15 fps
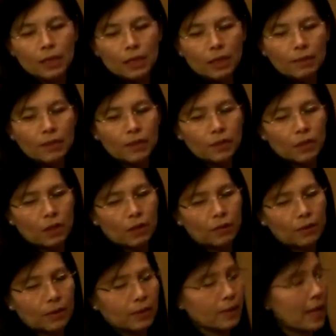
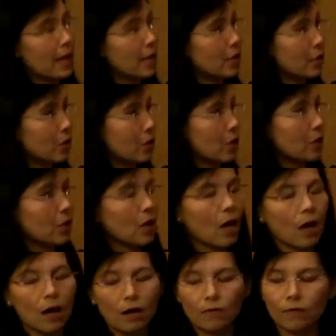episodic nature
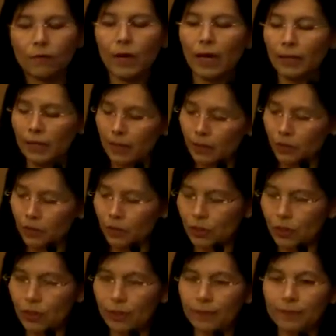of
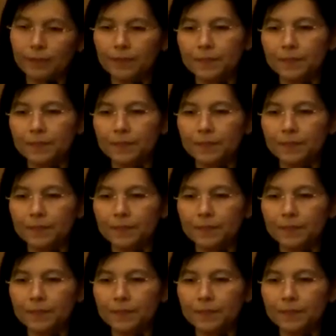addiction.